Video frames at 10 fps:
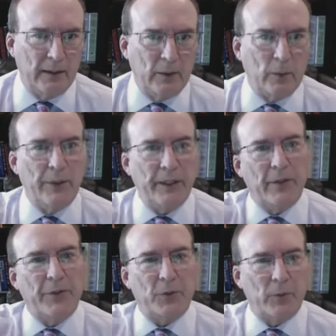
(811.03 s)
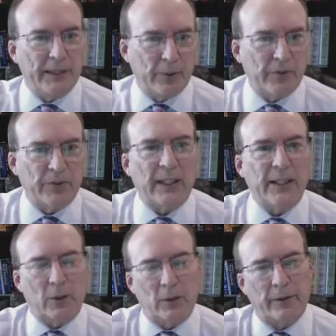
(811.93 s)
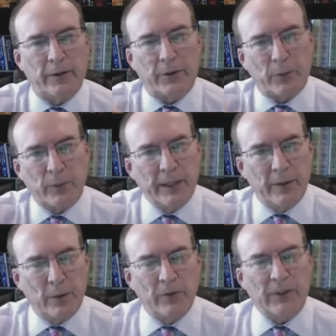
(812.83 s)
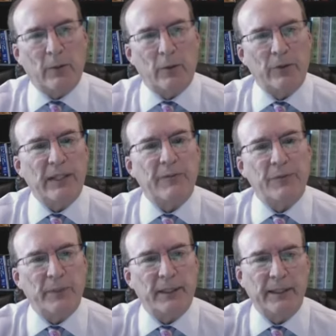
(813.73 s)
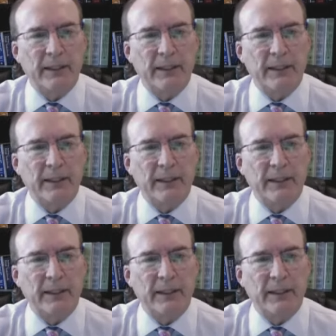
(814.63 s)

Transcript: within a 3-year cycle, and 3 of those hours have to be